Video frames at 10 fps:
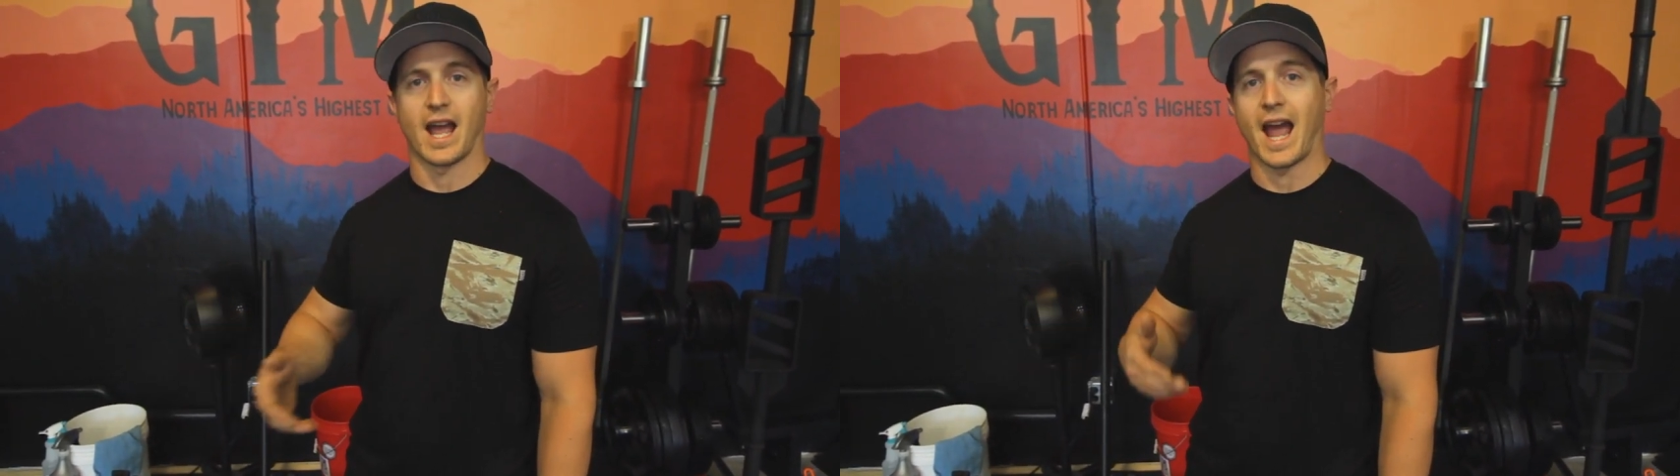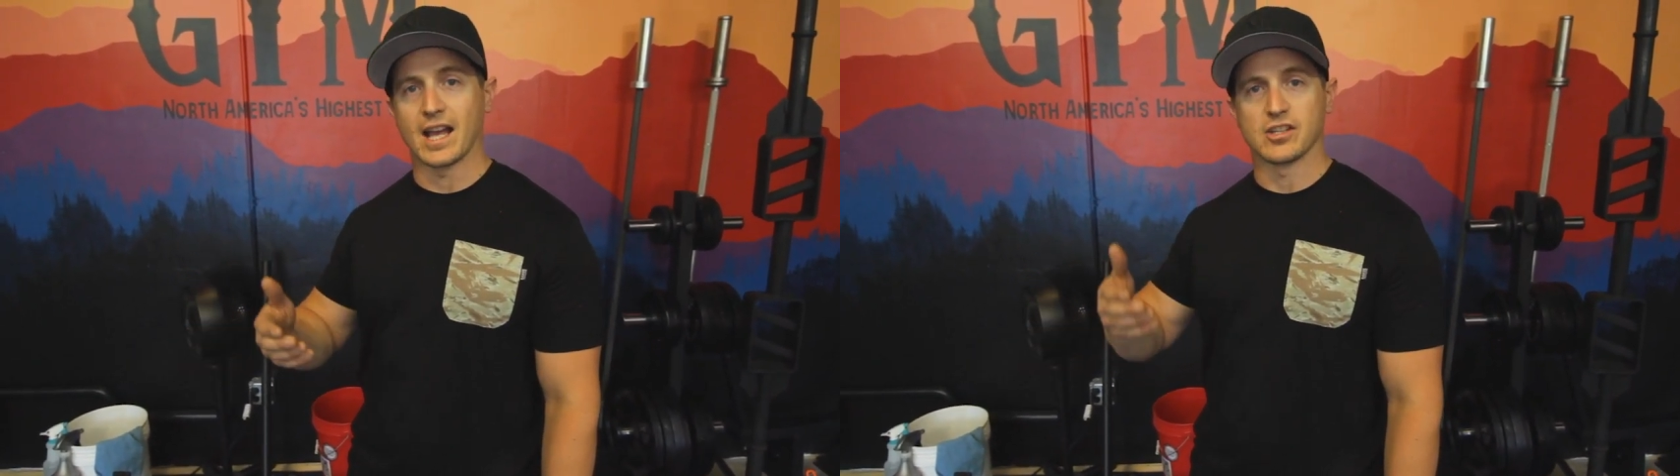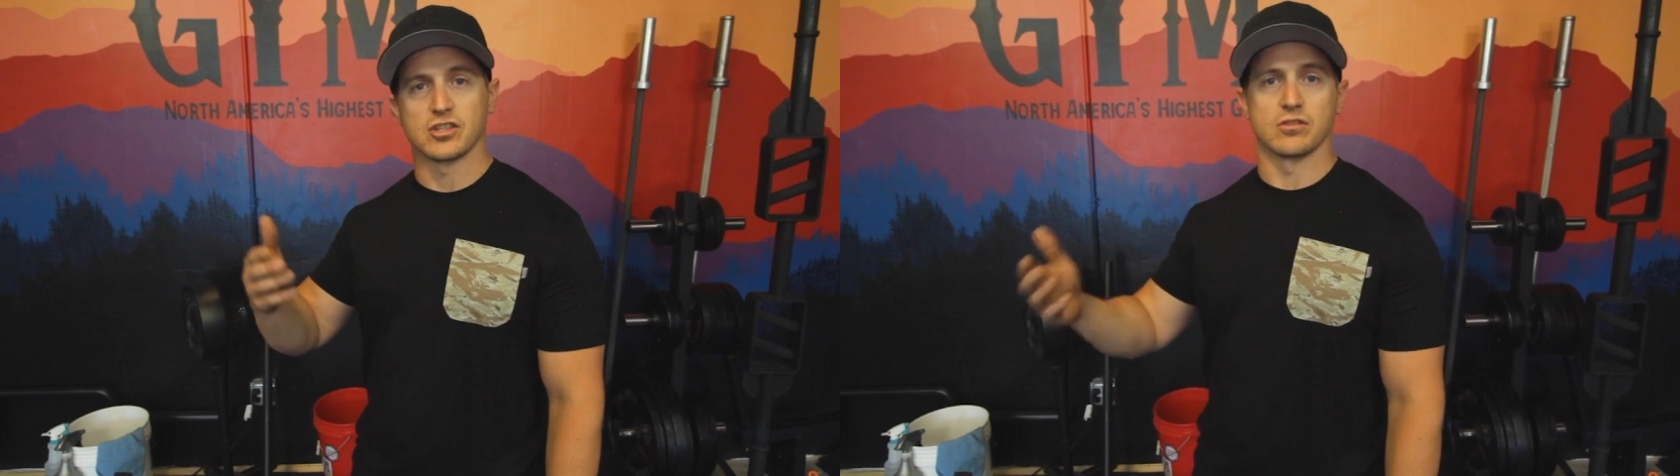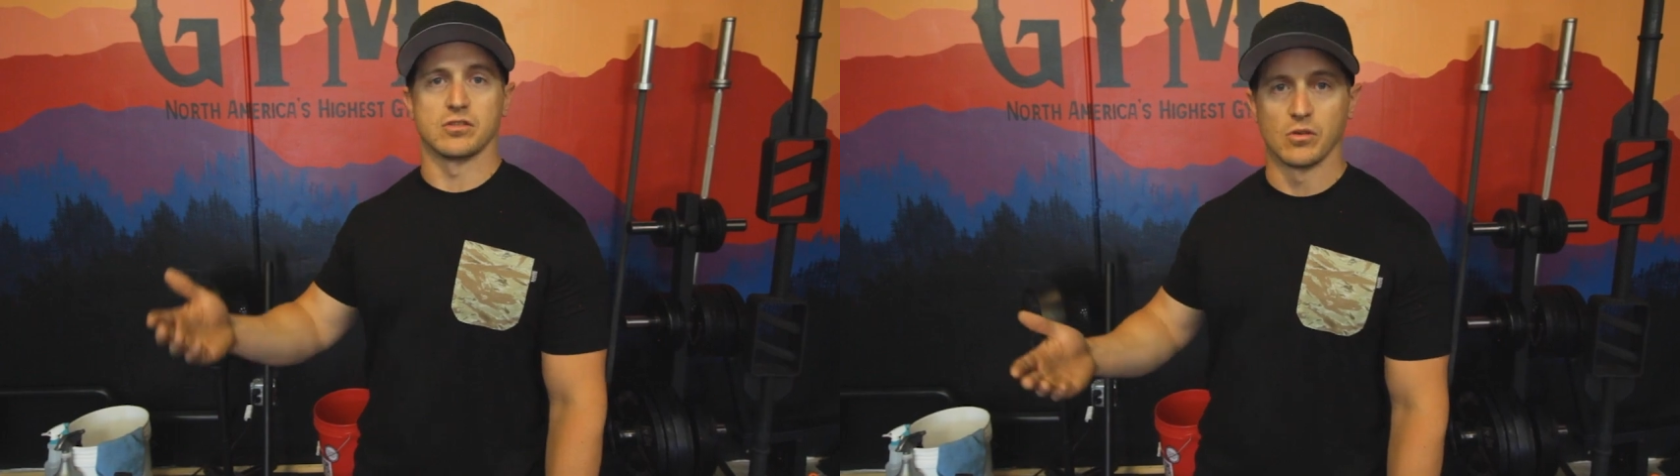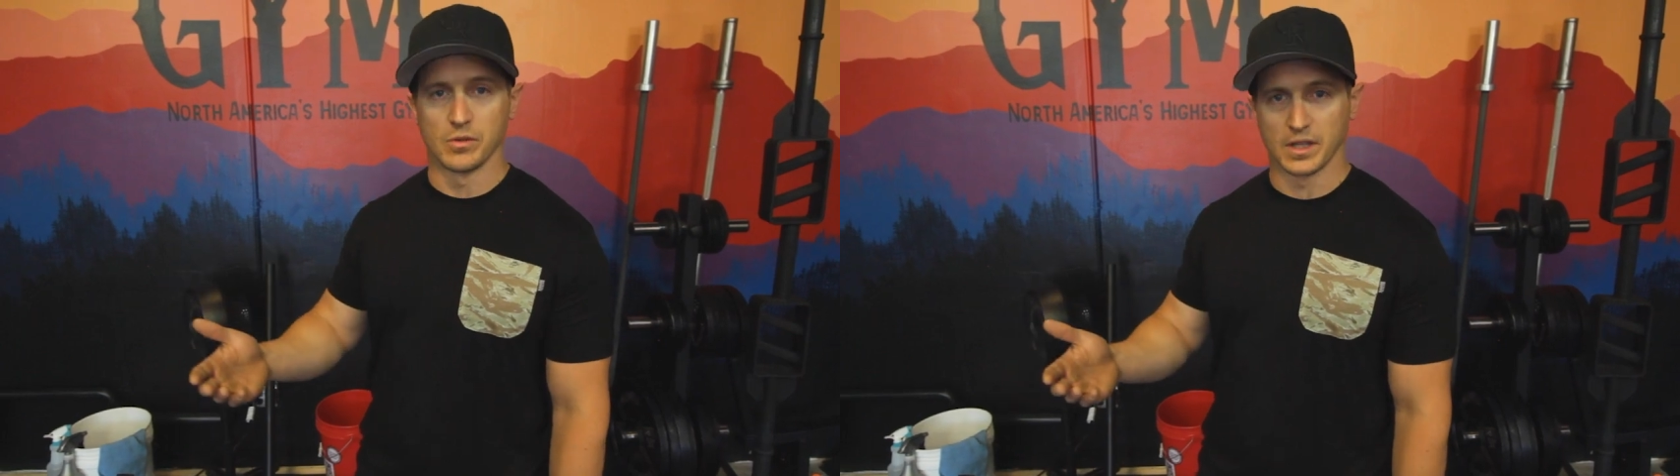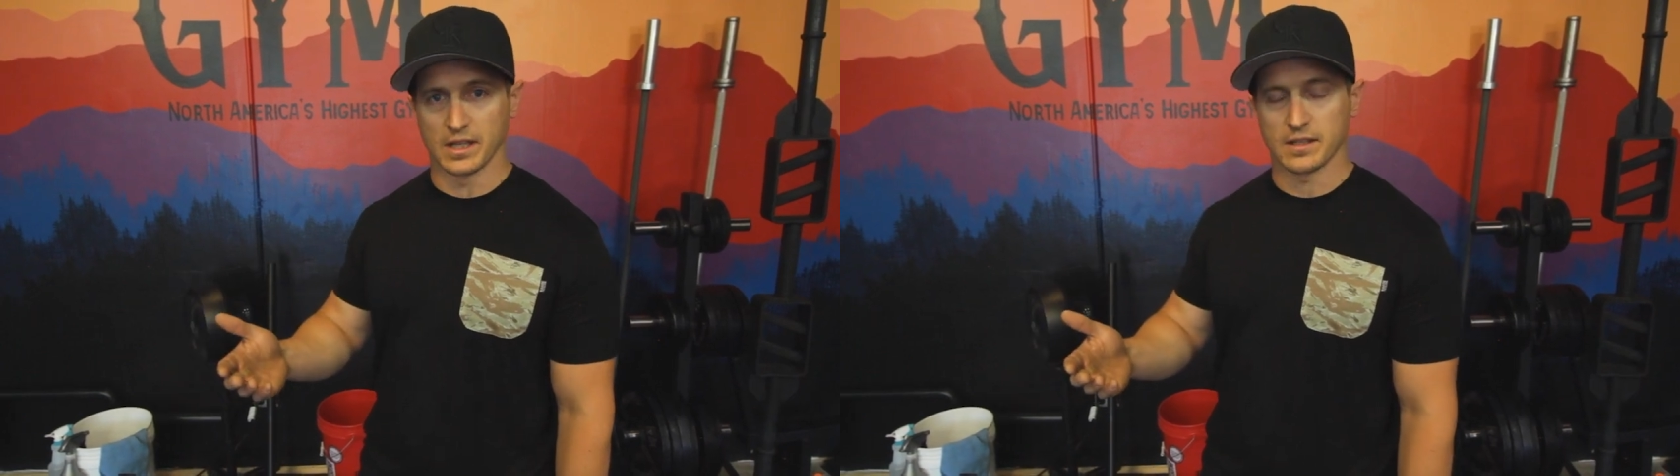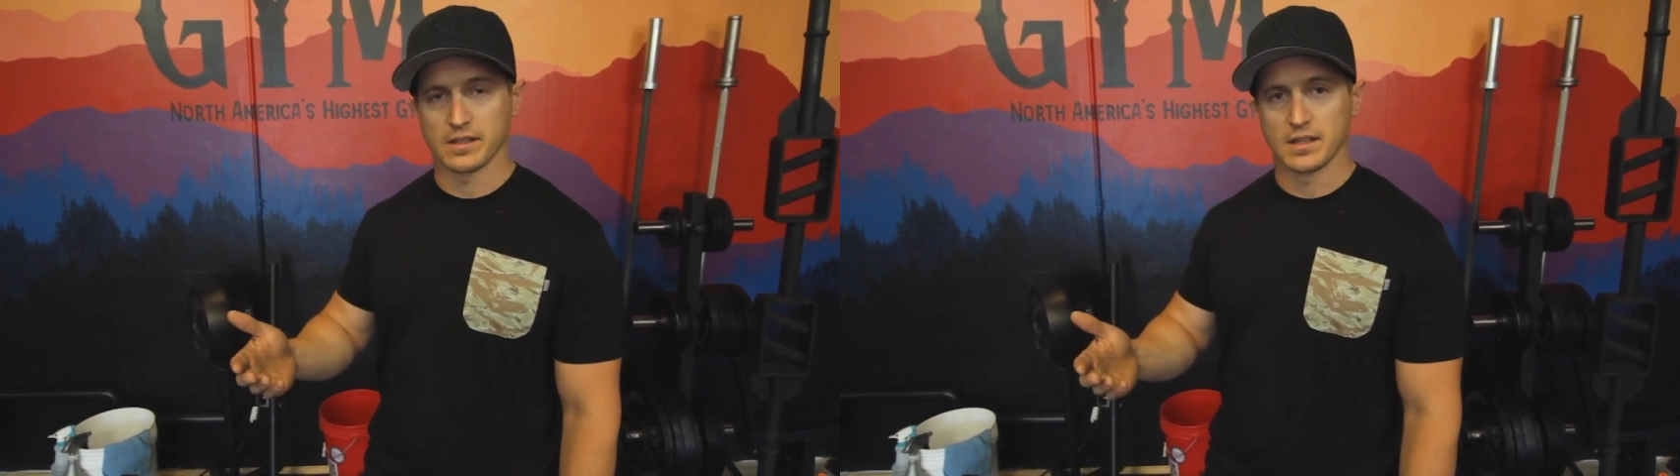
as you're doing it.